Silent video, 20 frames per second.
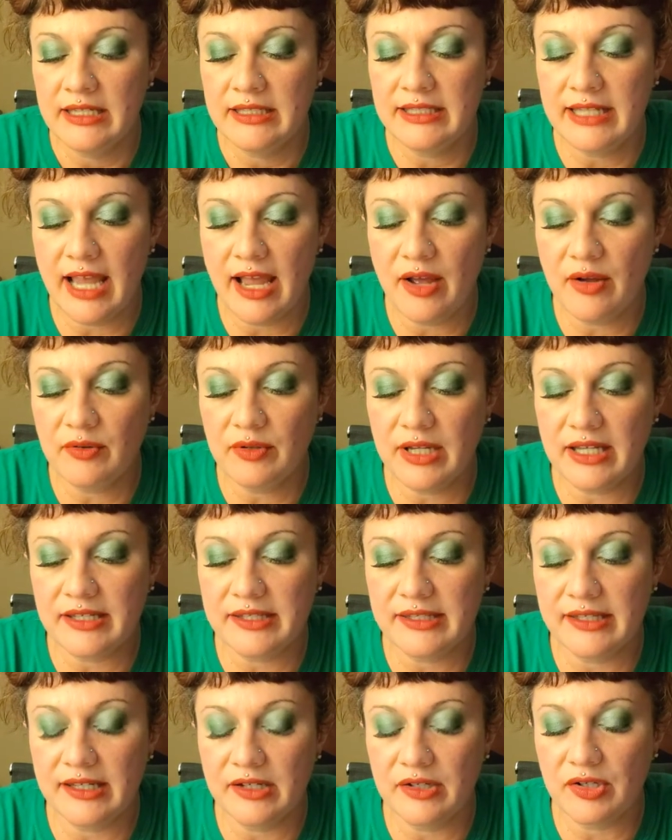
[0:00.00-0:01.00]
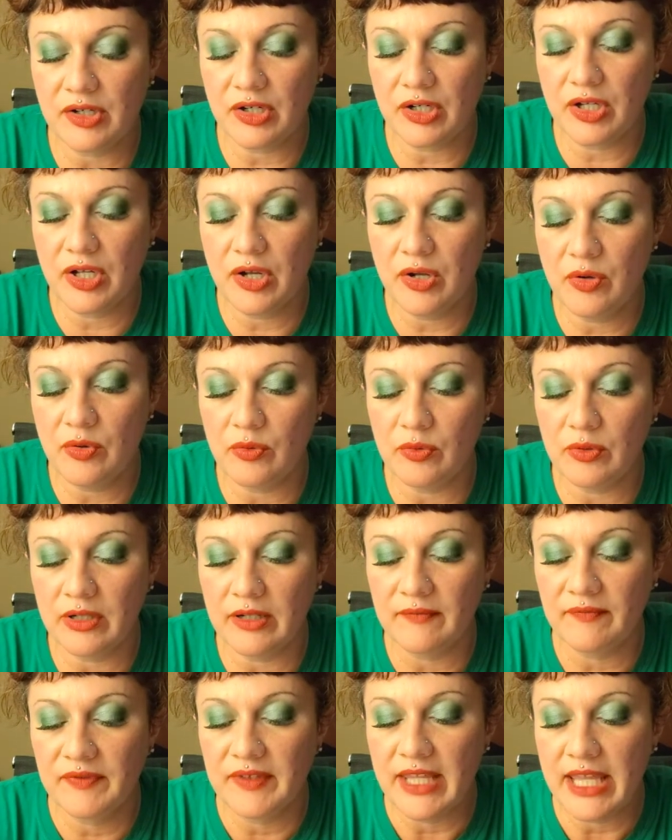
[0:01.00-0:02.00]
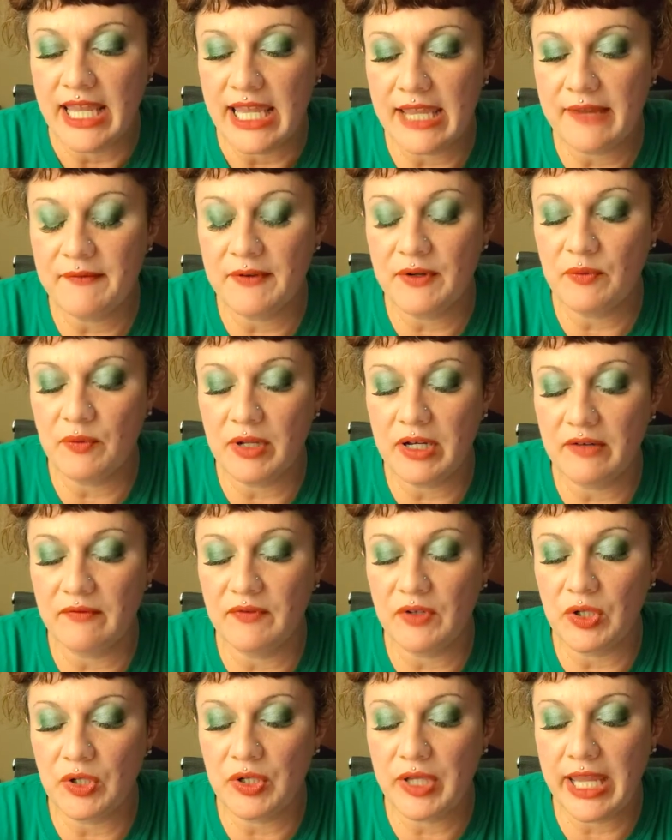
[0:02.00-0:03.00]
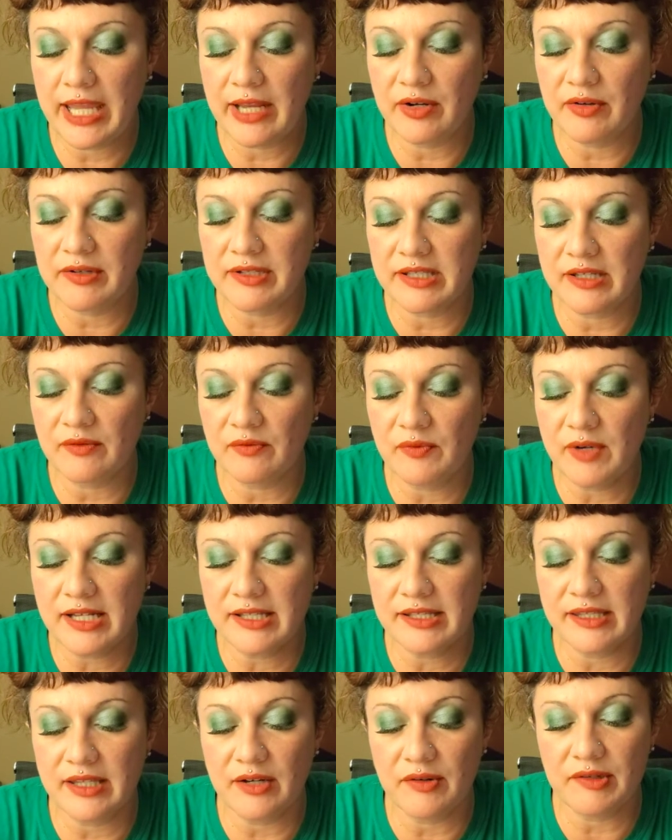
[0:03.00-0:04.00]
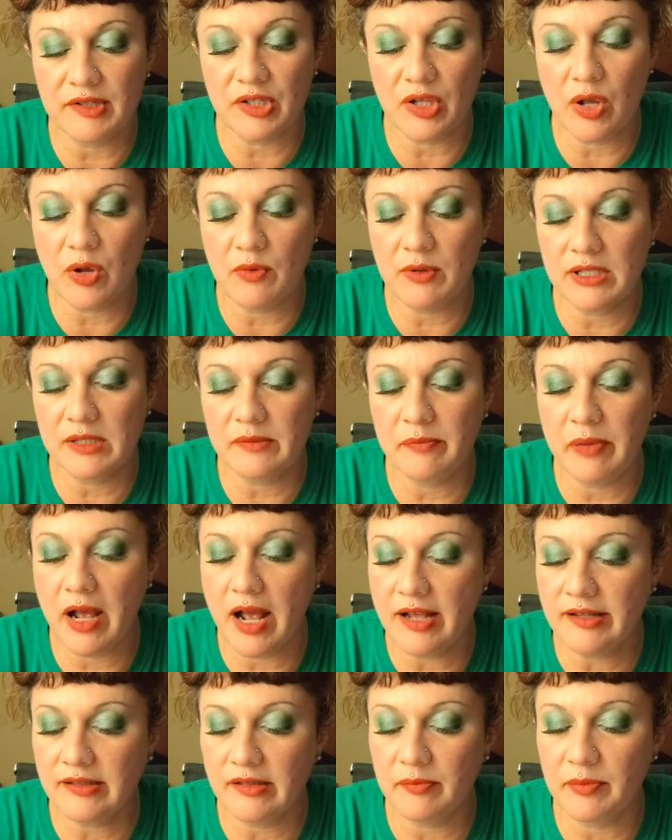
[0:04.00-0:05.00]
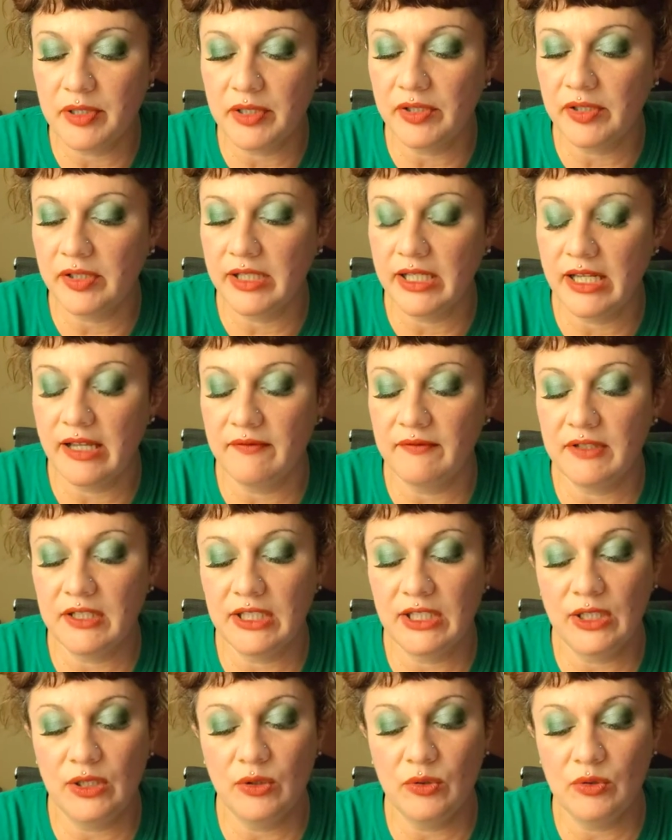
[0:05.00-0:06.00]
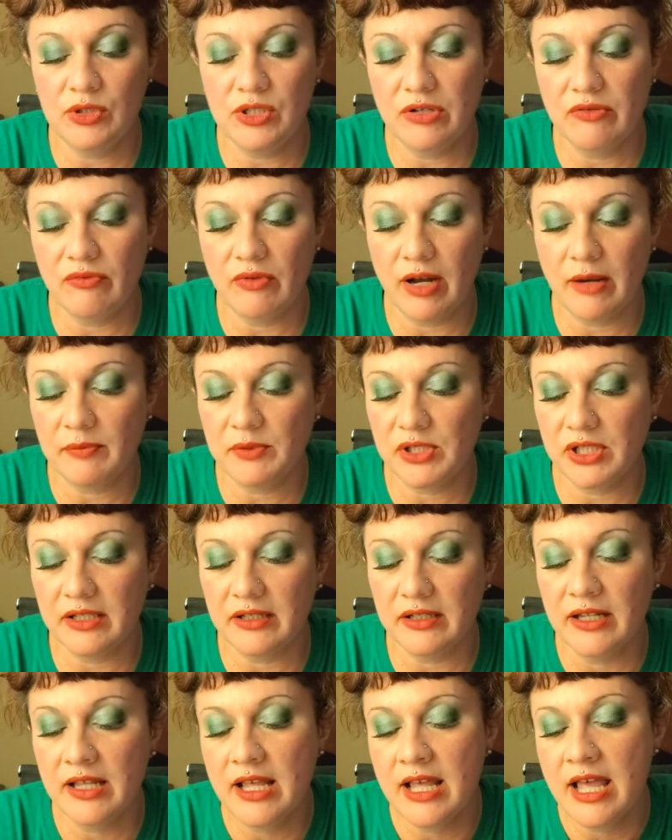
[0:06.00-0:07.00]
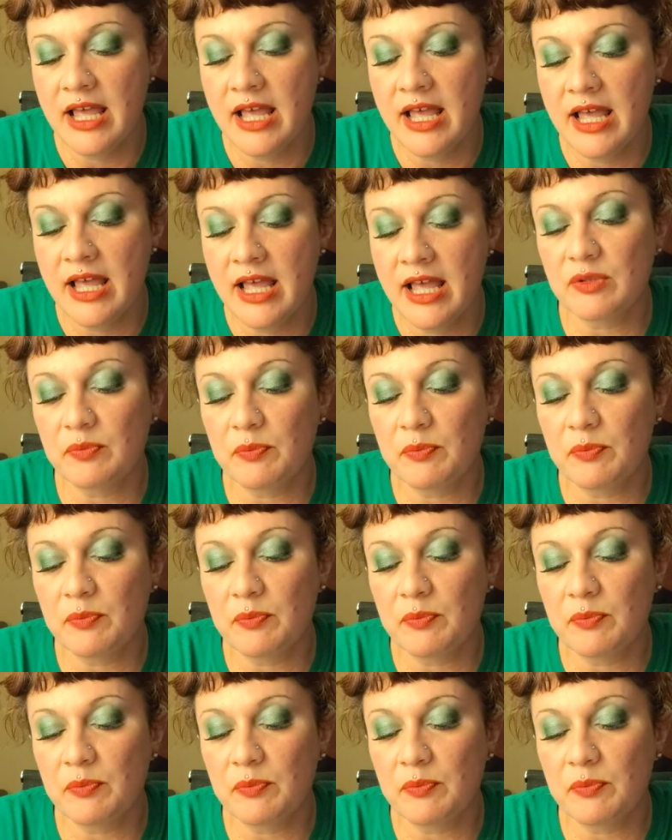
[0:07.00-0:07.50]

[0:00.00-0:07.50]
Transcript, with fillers: down a cinder cone. Even when a volcano is at rest, there is always possibility of a huge eruption. There is